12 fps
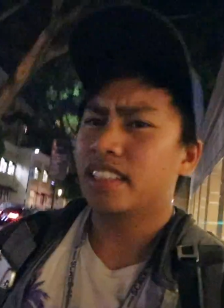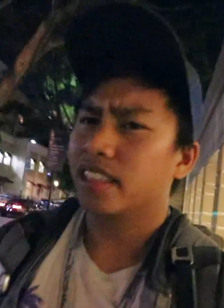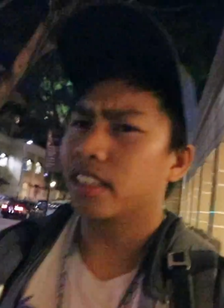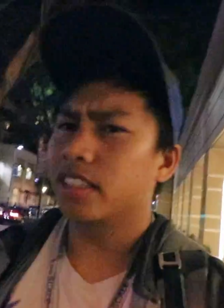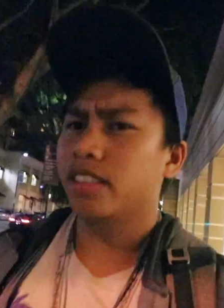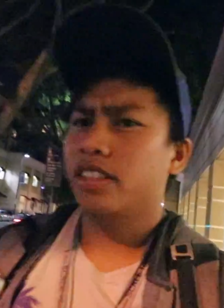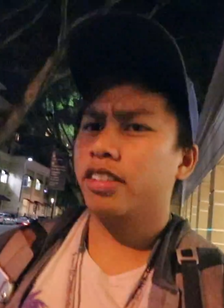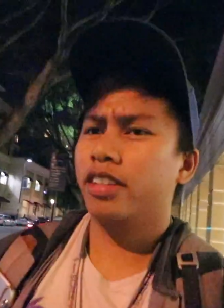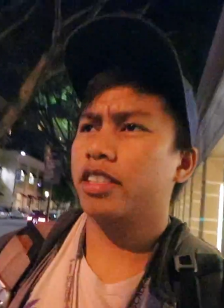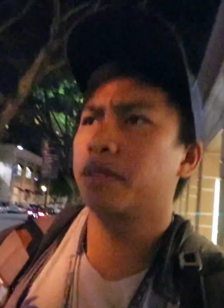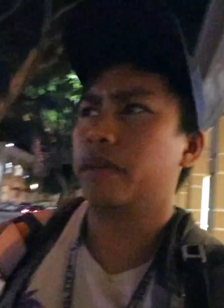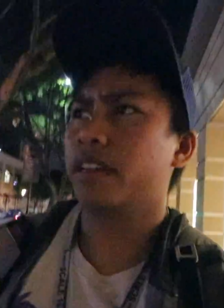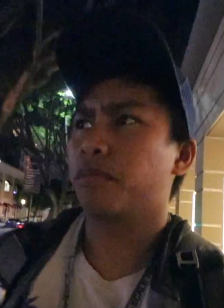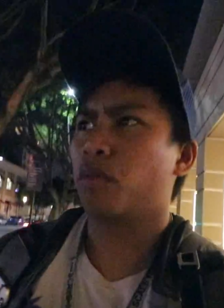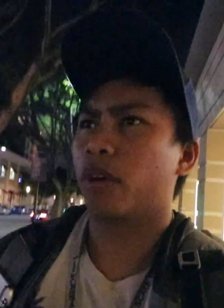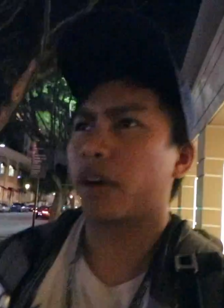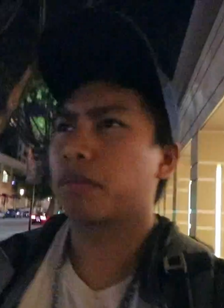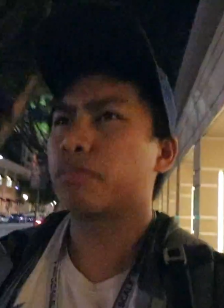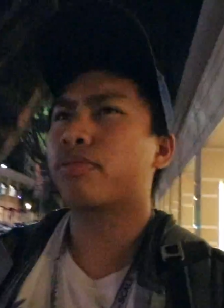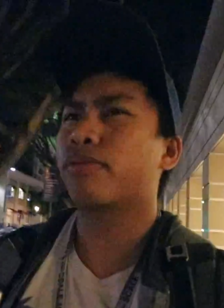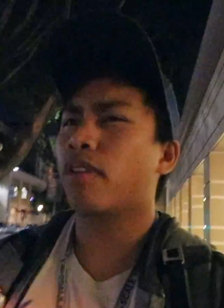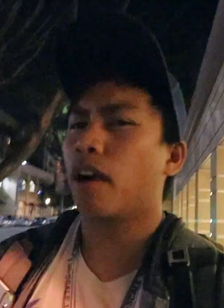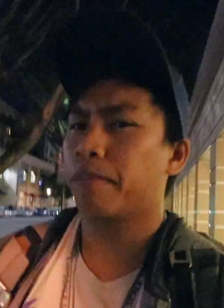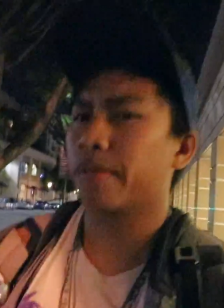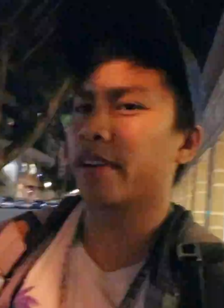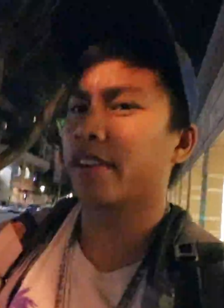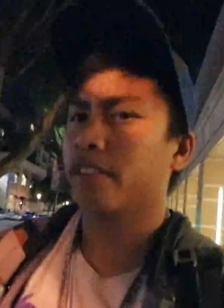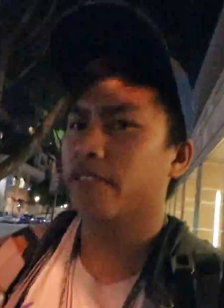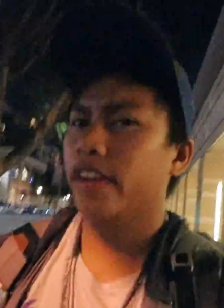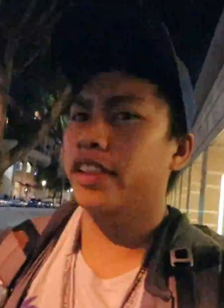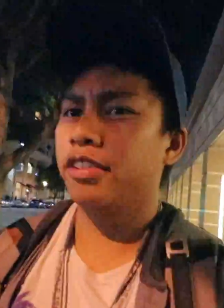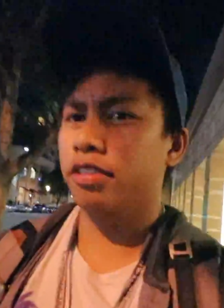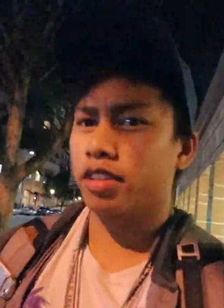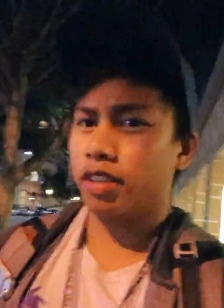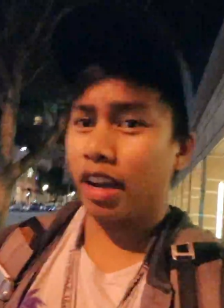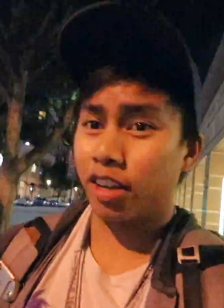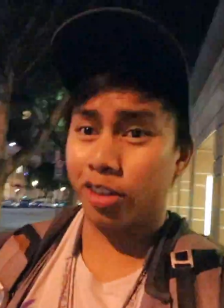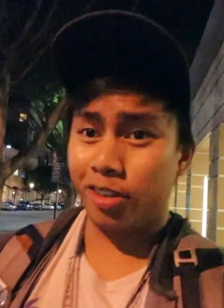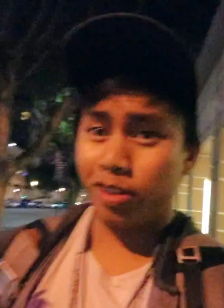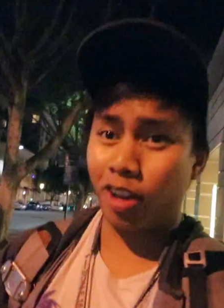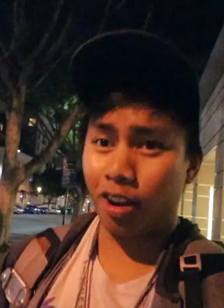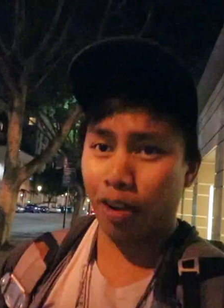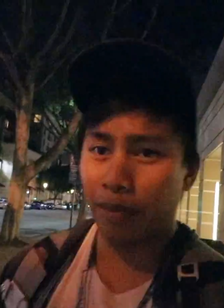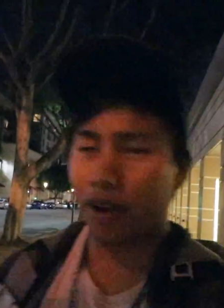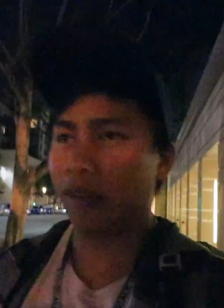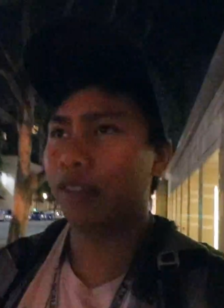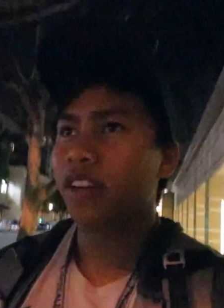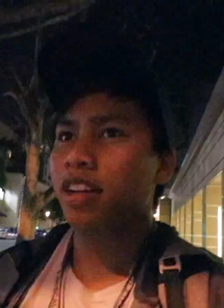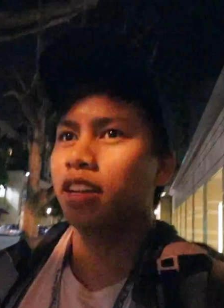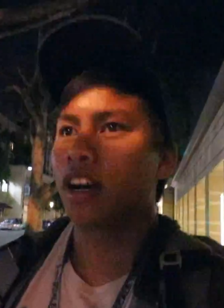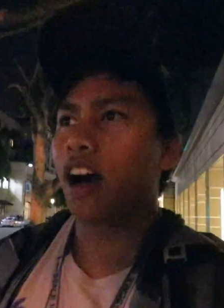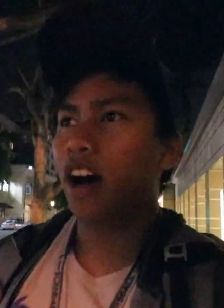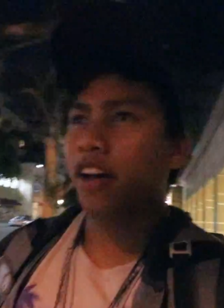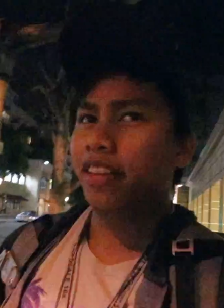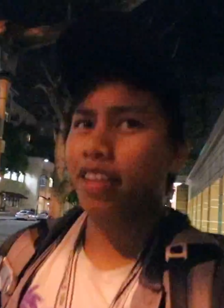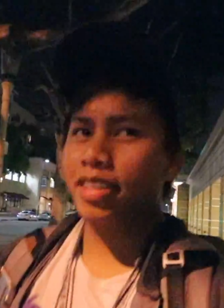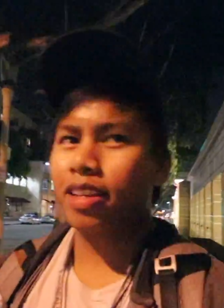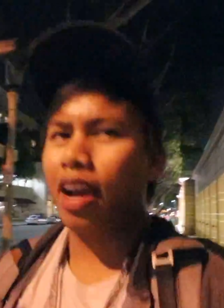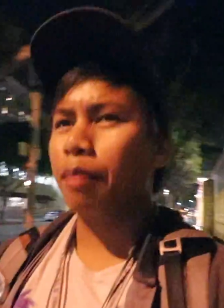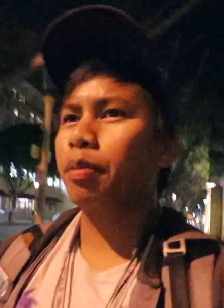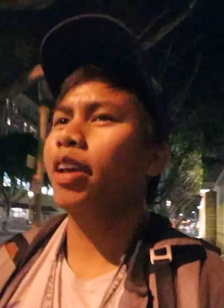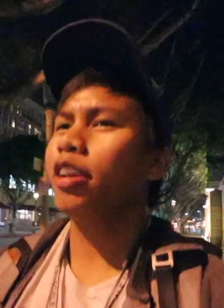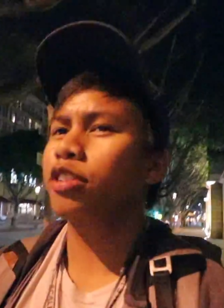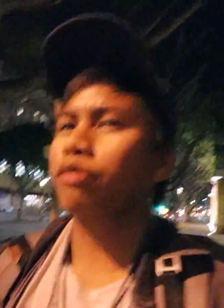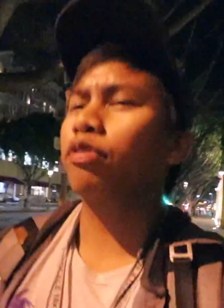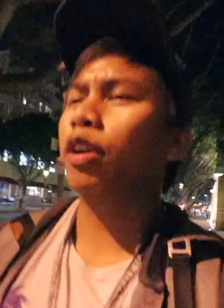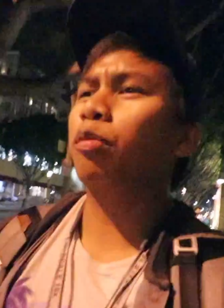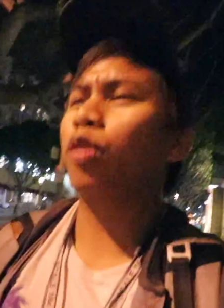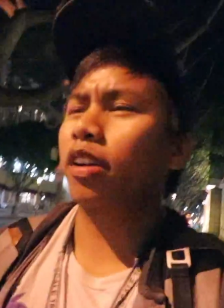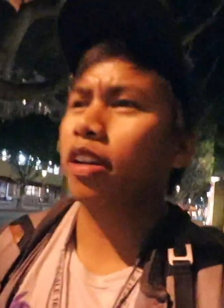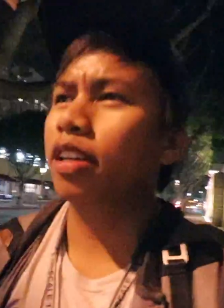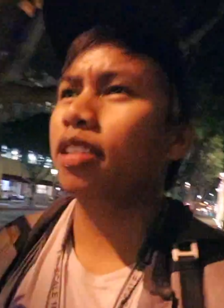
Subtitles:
there needs to be a more proper venue to actually talk about this application framework.